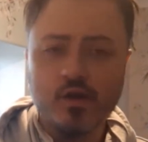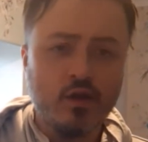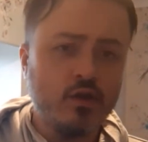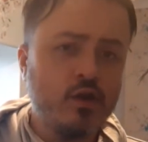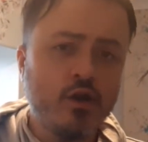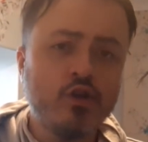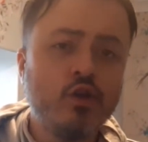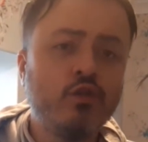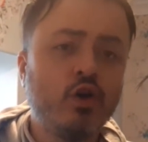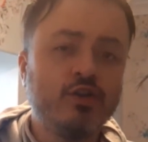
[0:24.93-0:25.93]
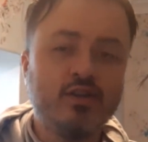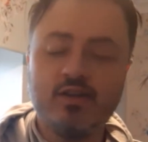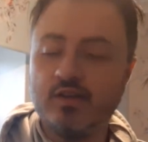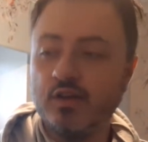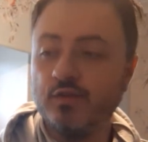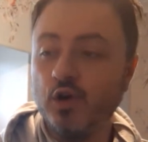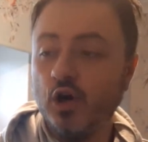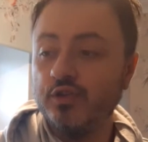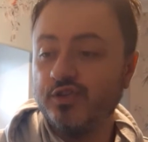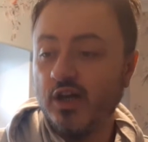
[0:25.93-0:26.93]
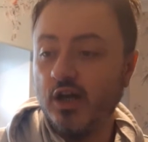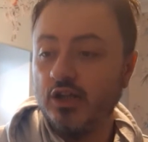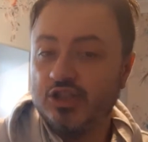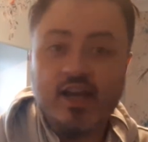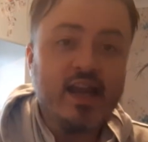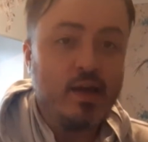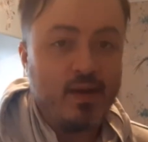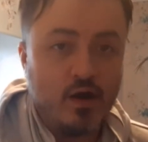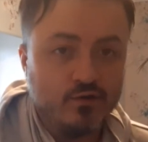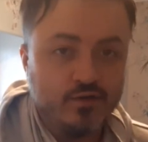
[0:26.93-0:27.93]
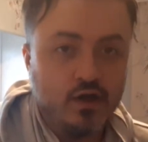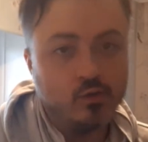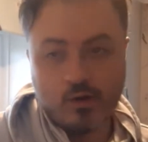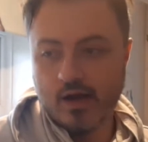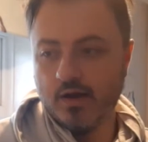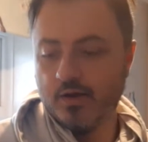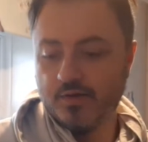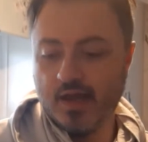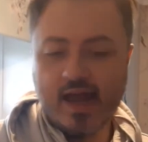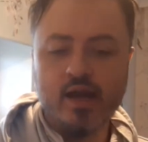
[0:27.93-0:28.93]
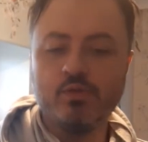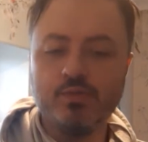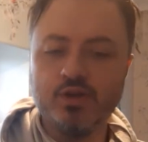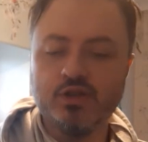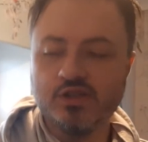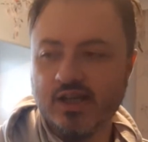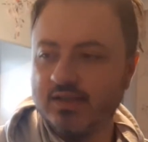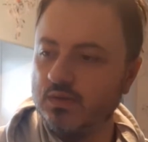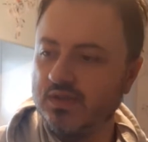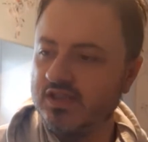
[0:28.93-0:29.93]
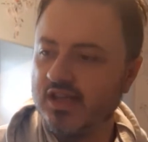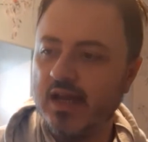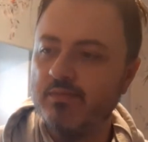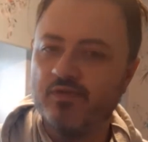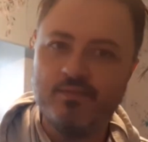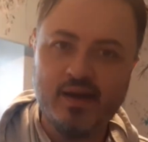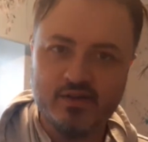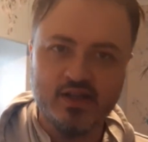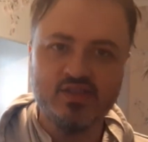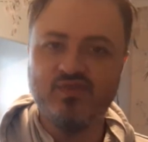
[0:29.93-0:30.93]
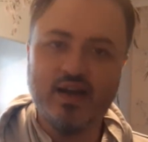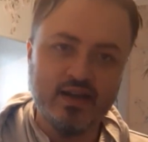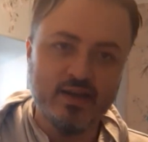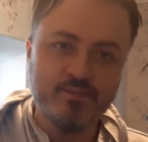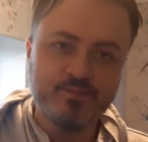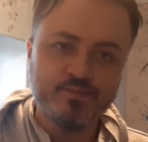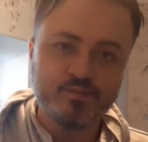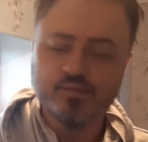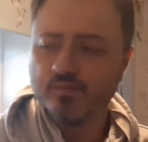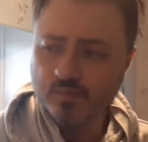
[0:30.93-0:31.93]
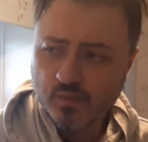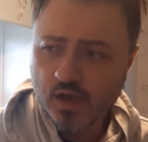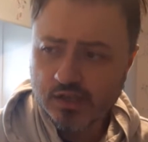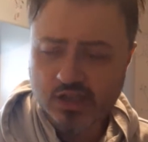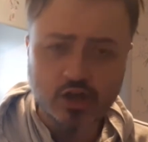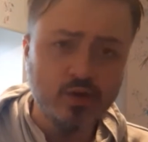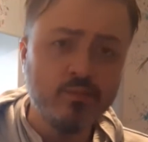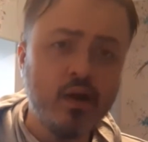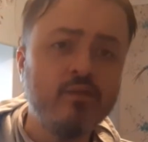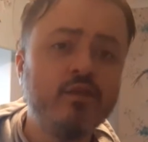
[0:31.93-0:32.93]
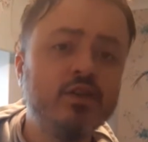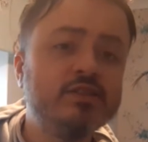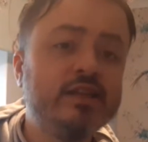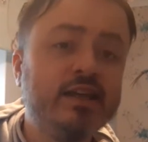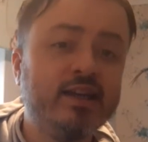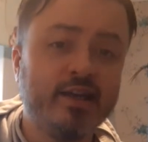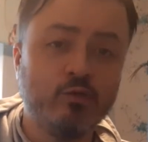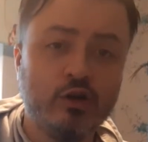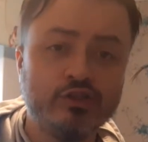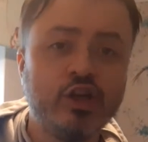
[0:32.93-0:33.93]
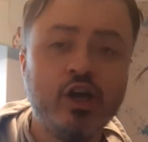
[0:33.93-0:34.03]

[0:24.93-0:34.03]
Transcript: you know, you've got Genlab Alpha, where the animal mutants had to escape from Paradise Valley. So my first thinking was